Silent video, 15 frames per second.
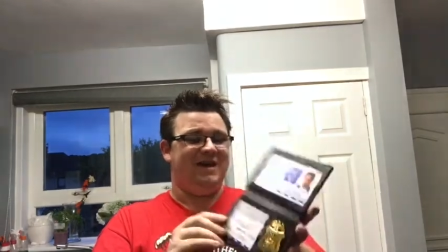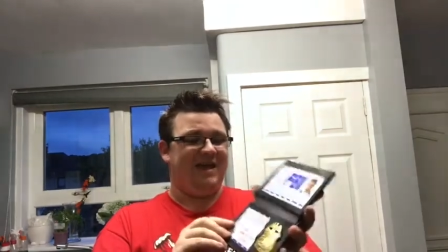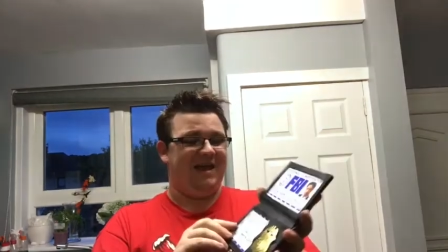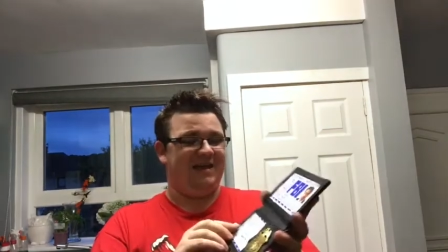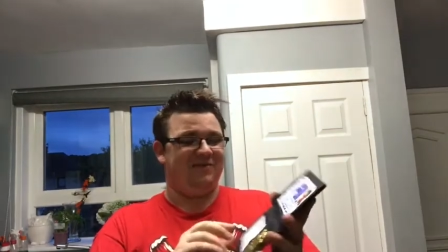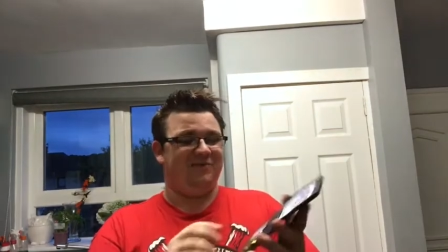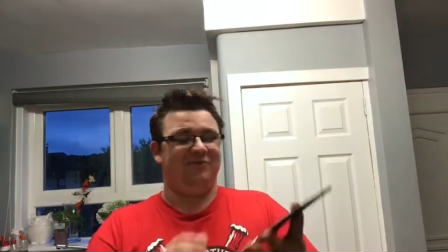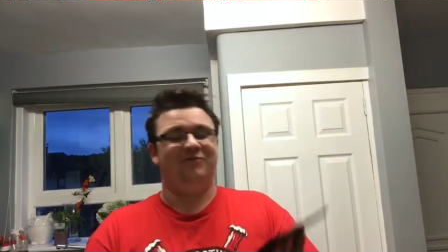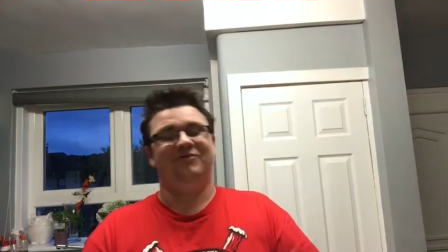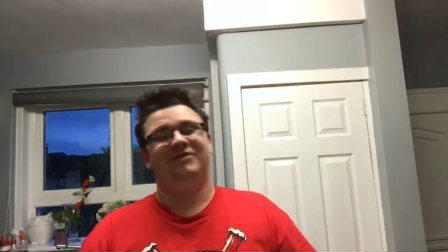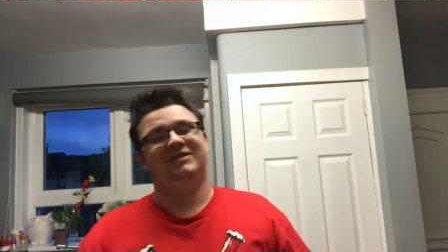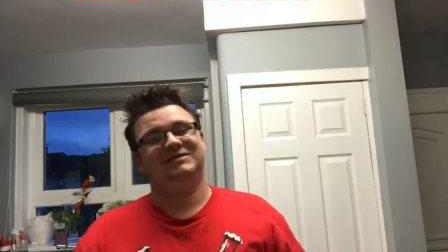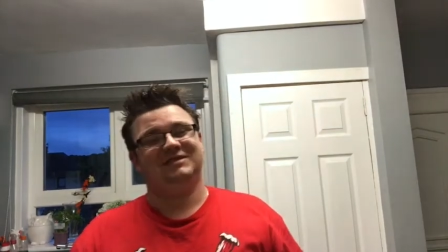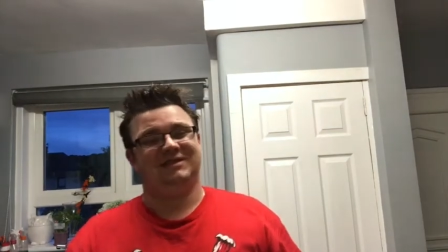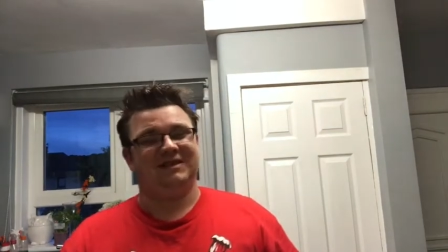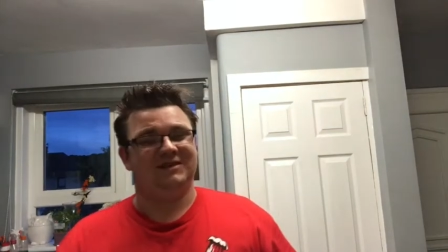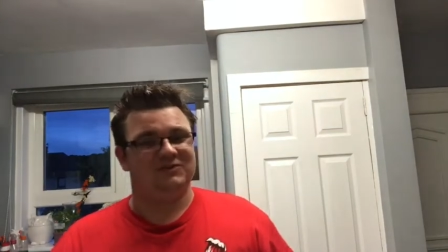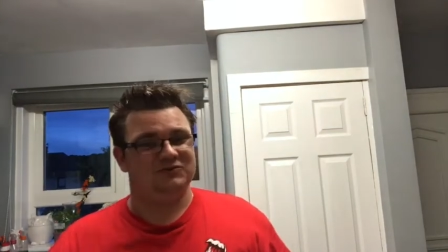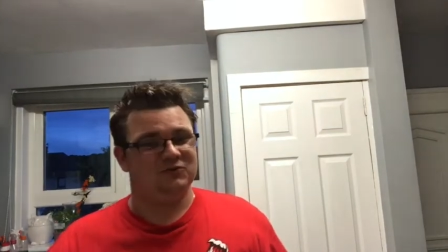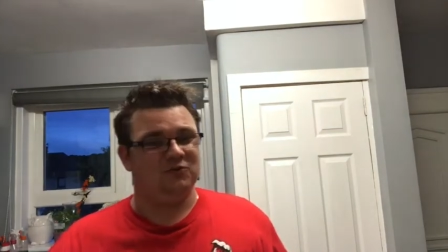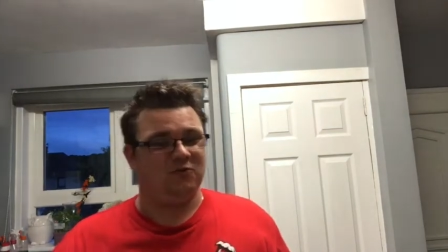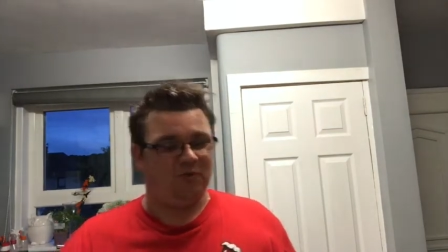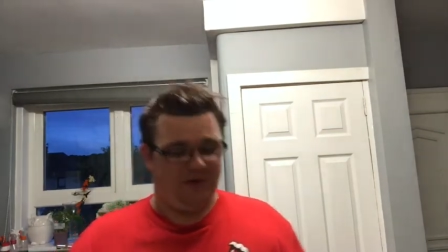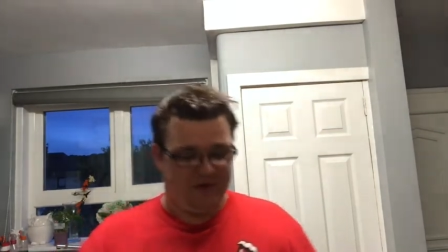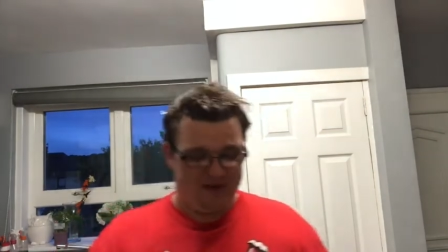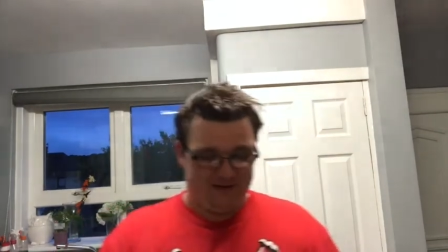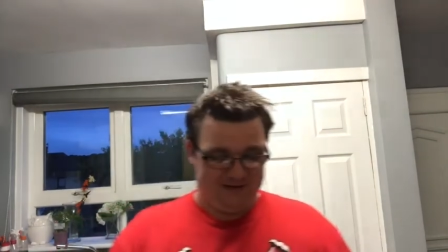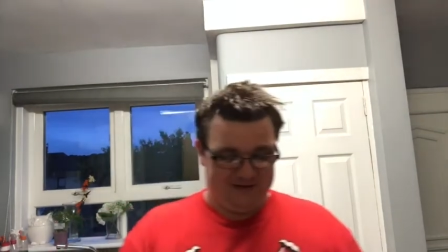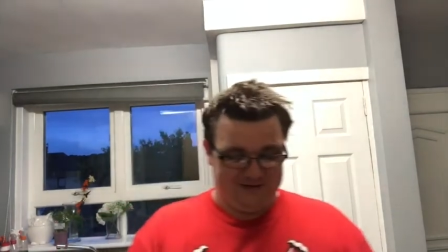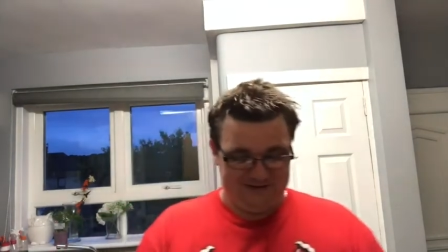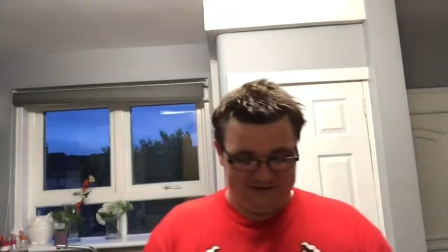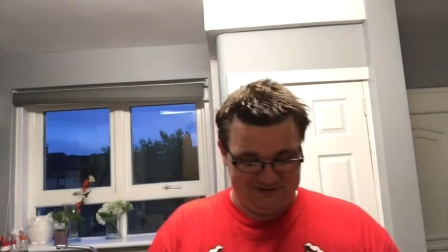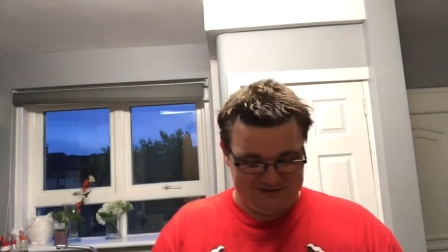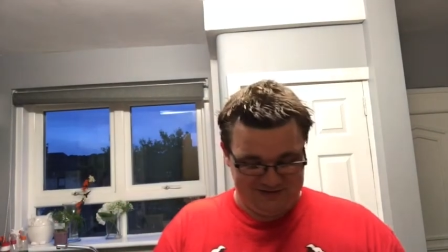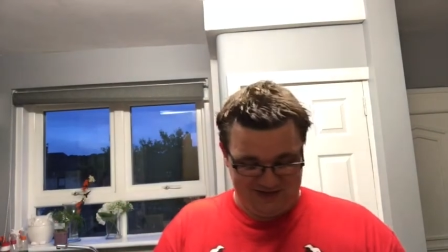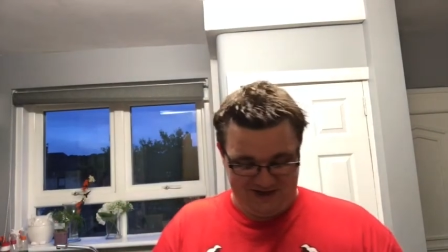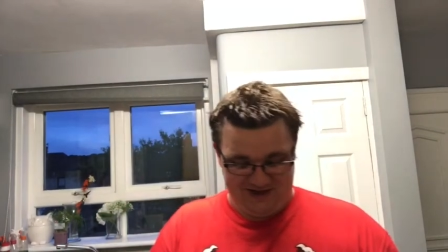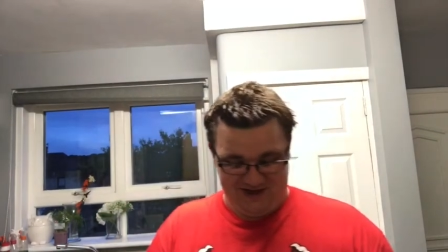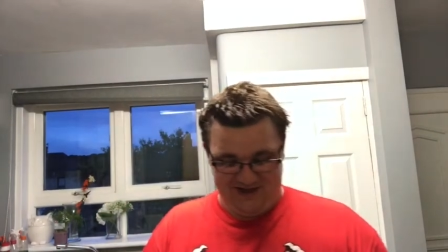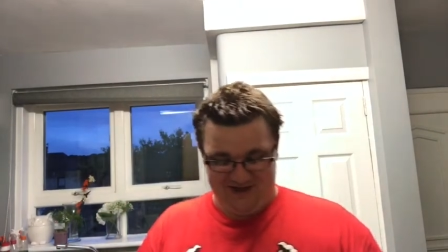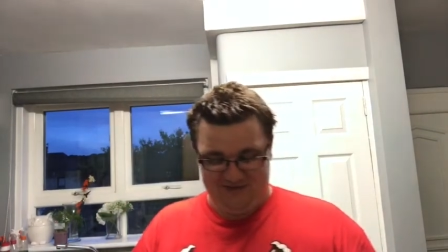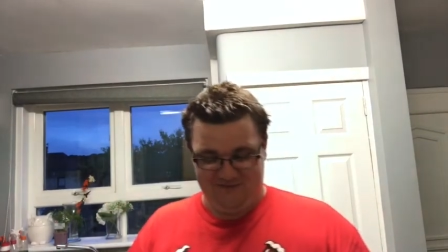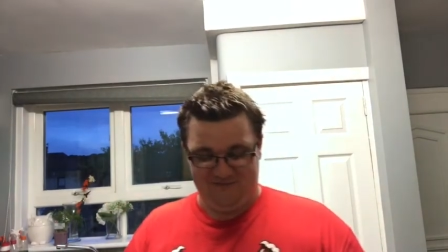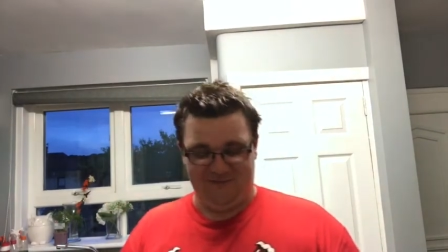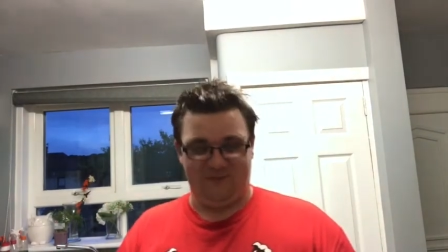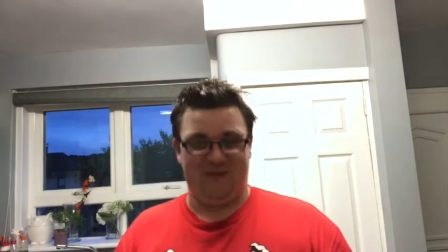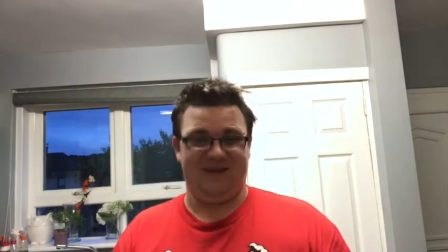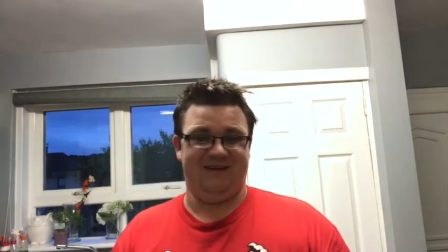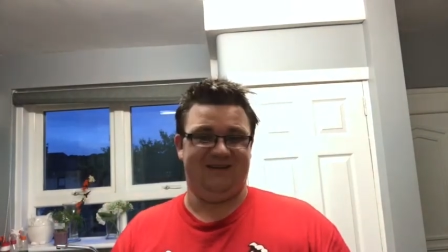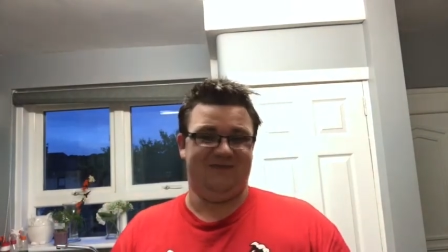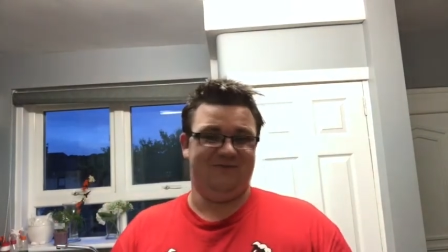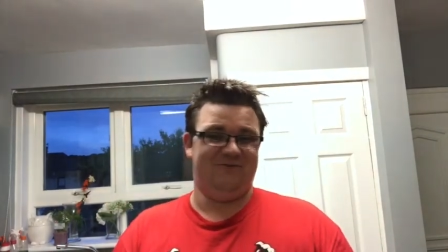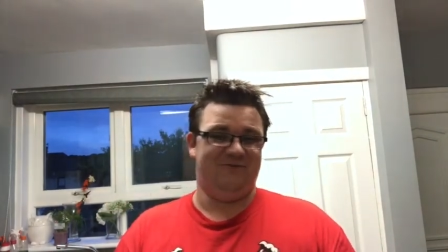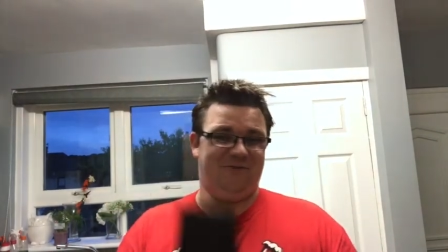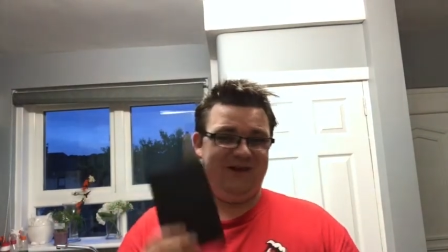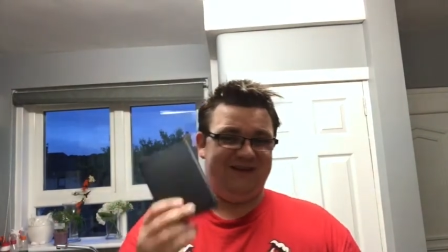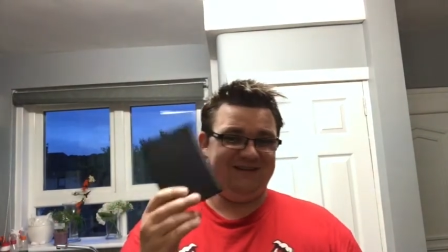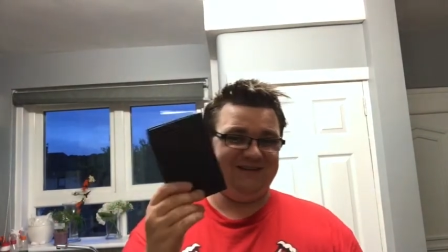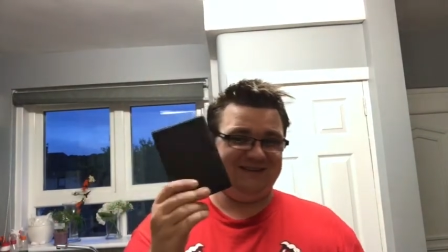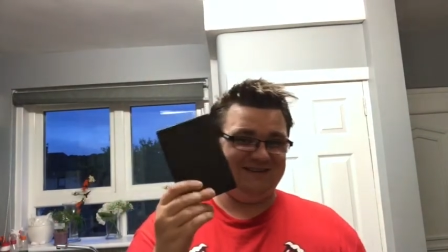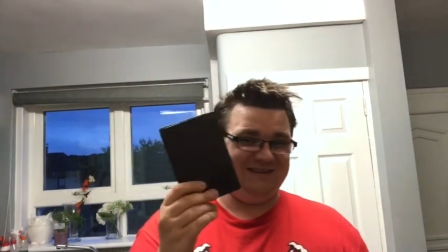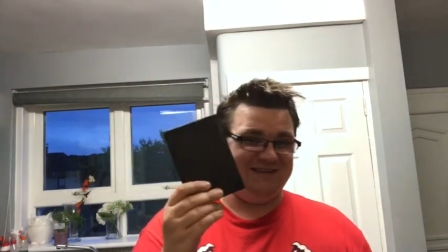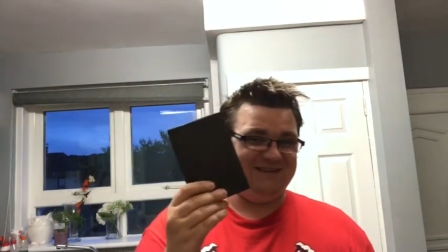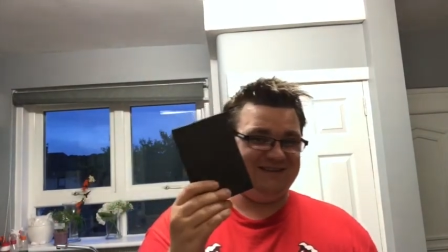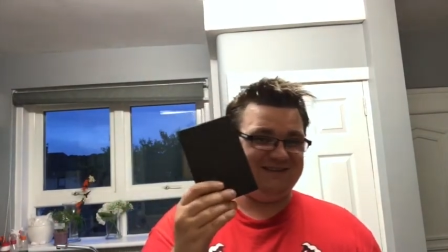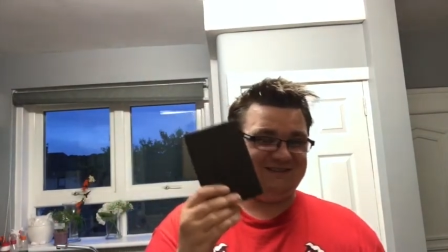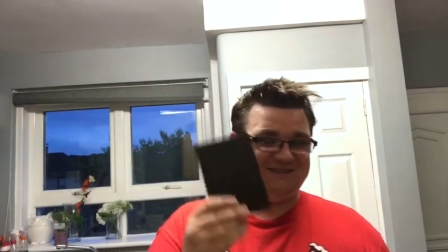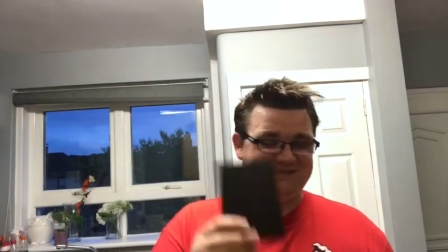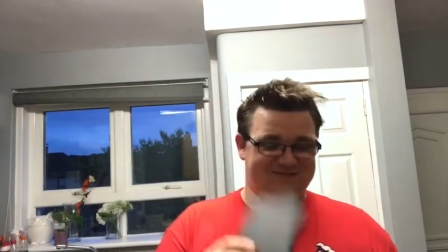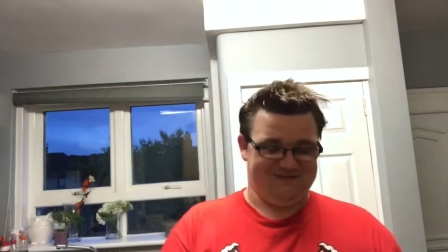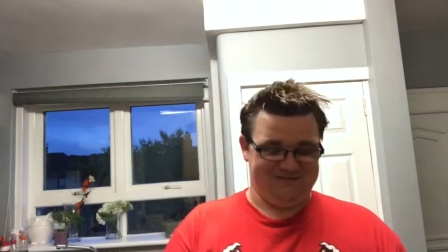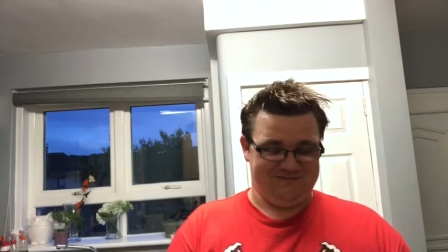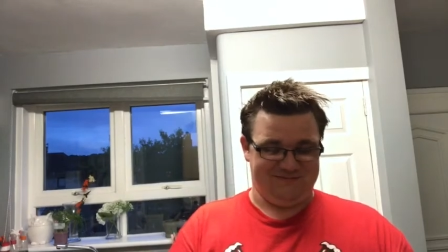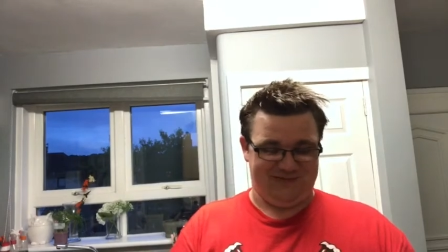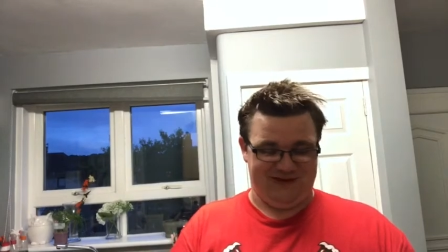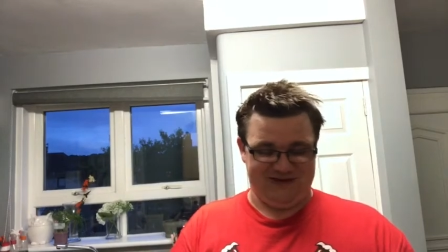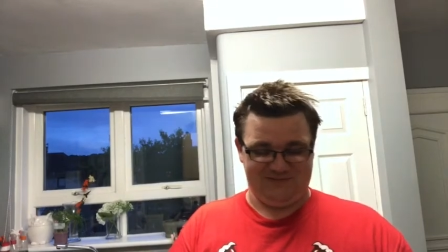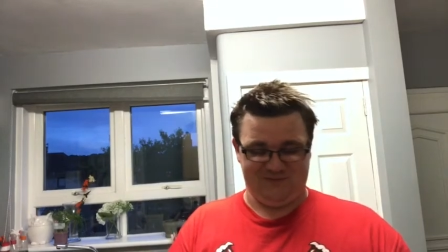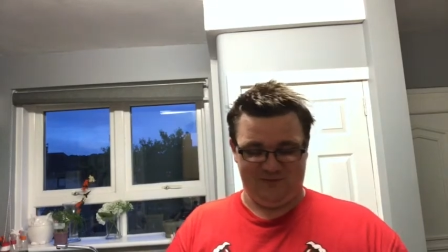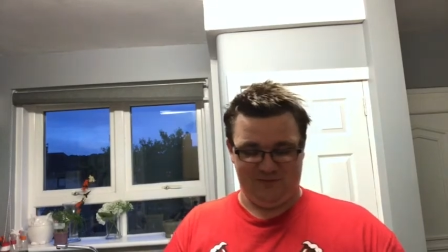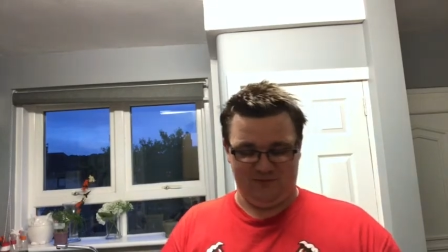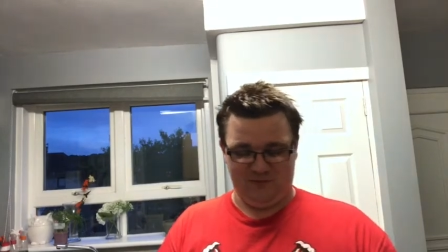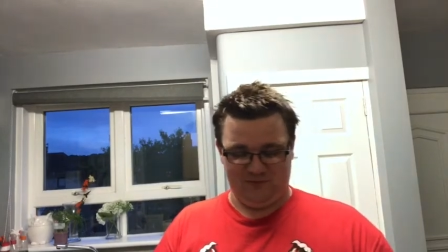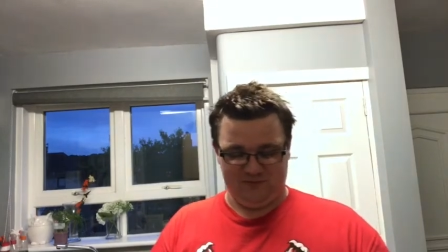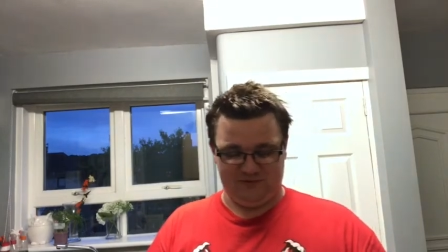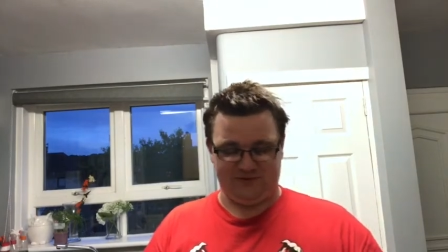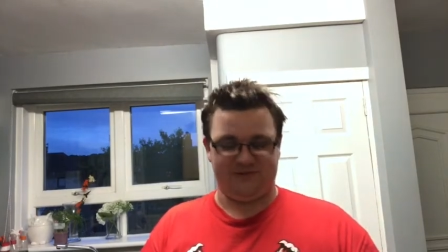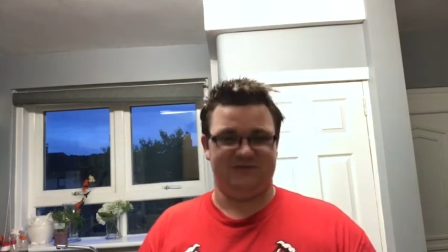Uh, the only reason I did it so quick is I've been waiting in these passport holders,